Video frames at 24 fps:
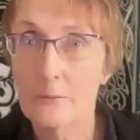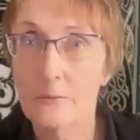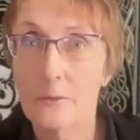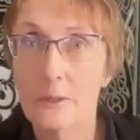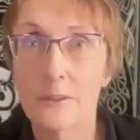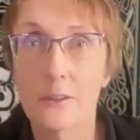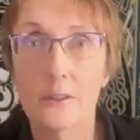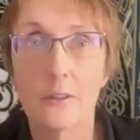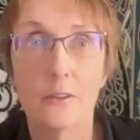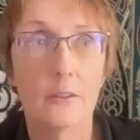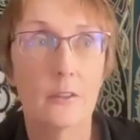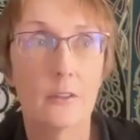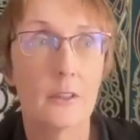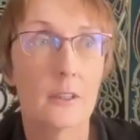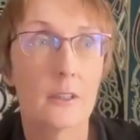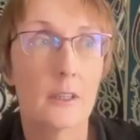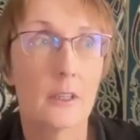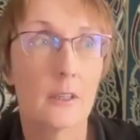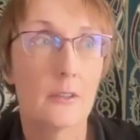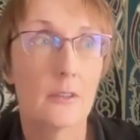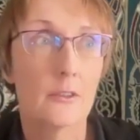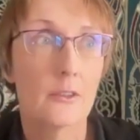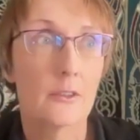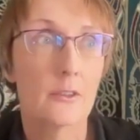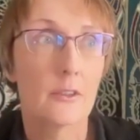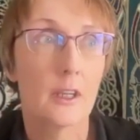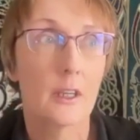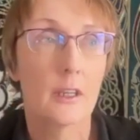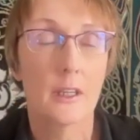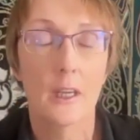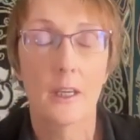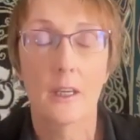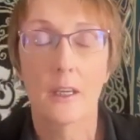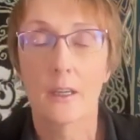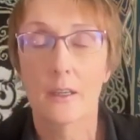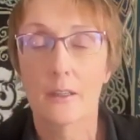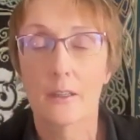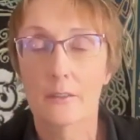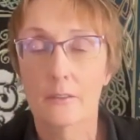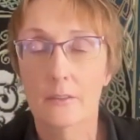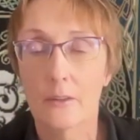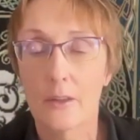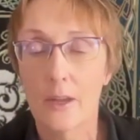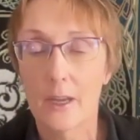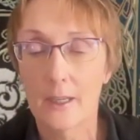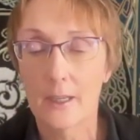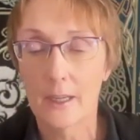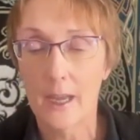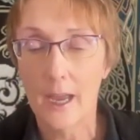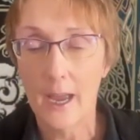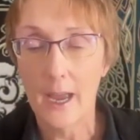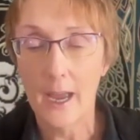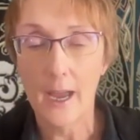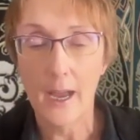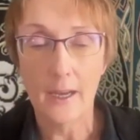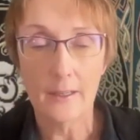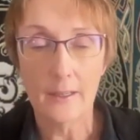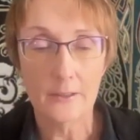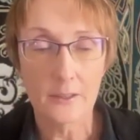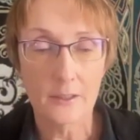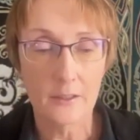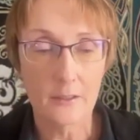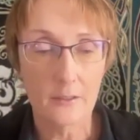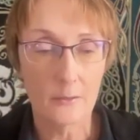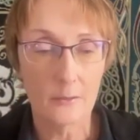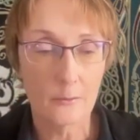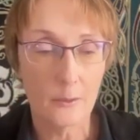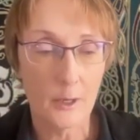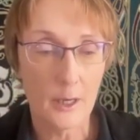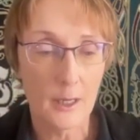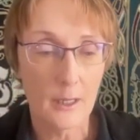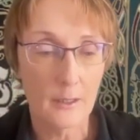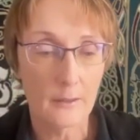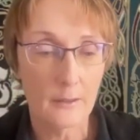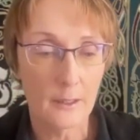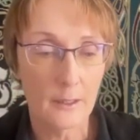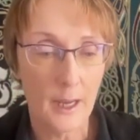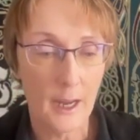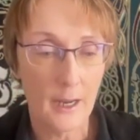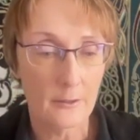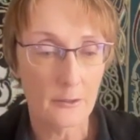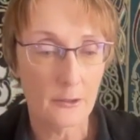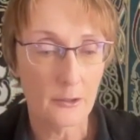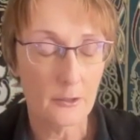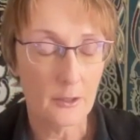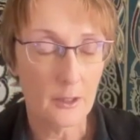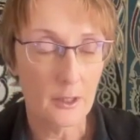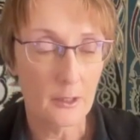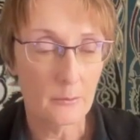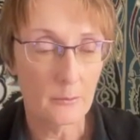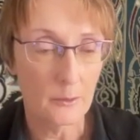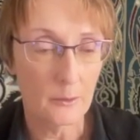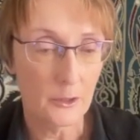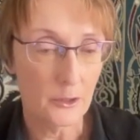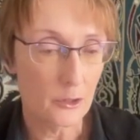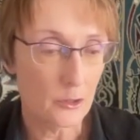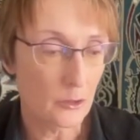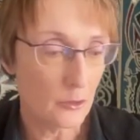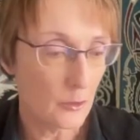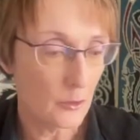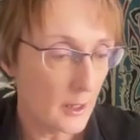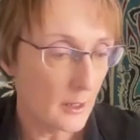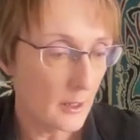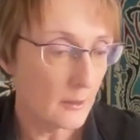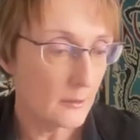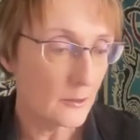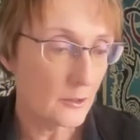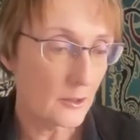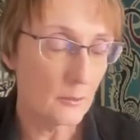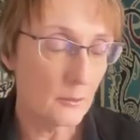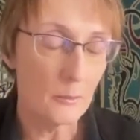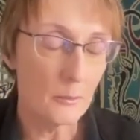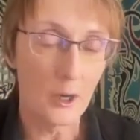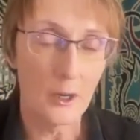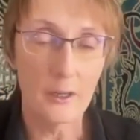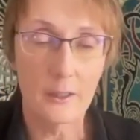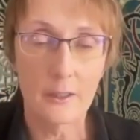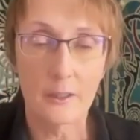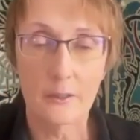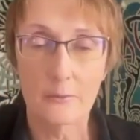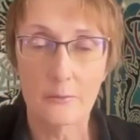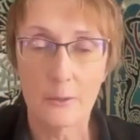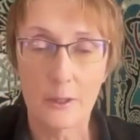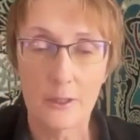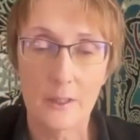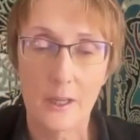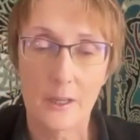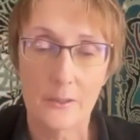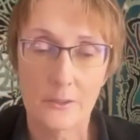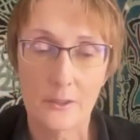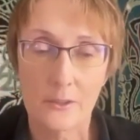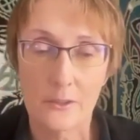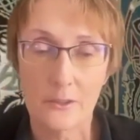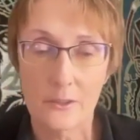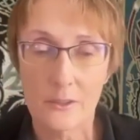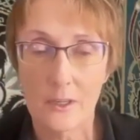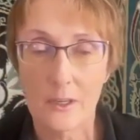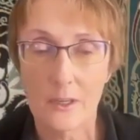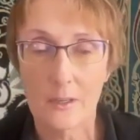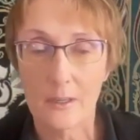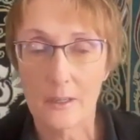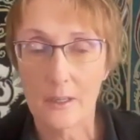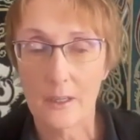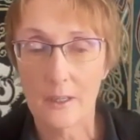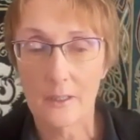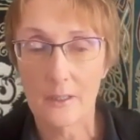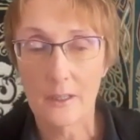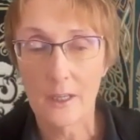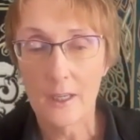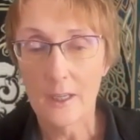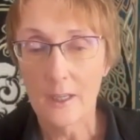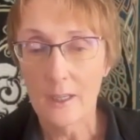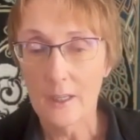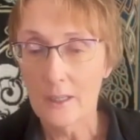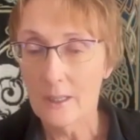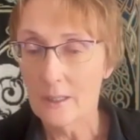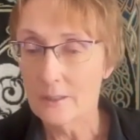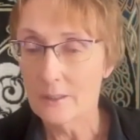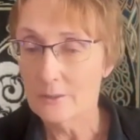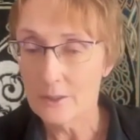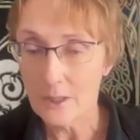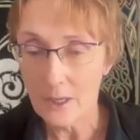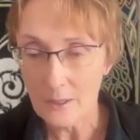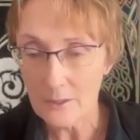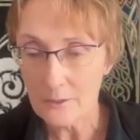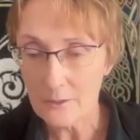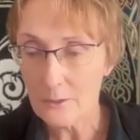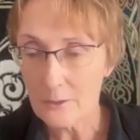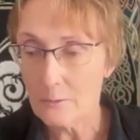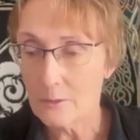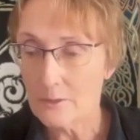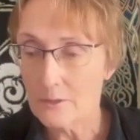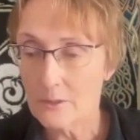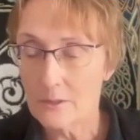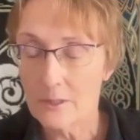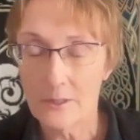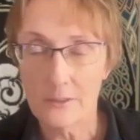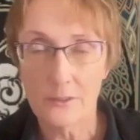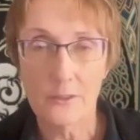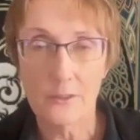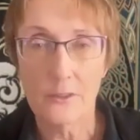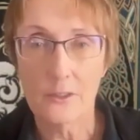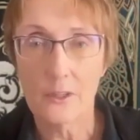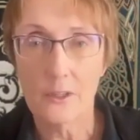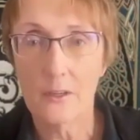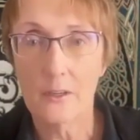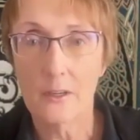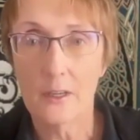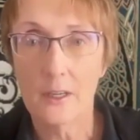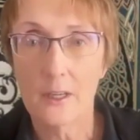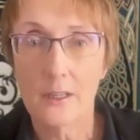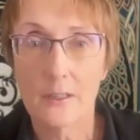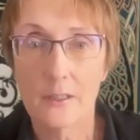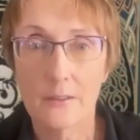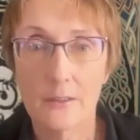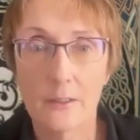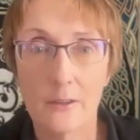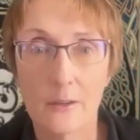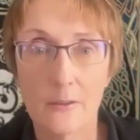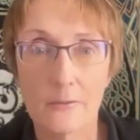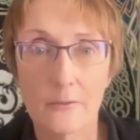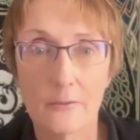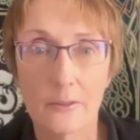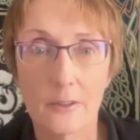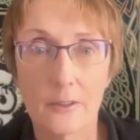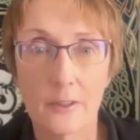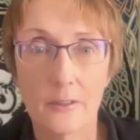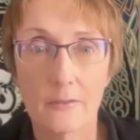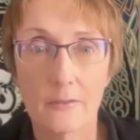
what the good is that can like act in a way that actually restrains the market when necessary and does what's necessary you know for the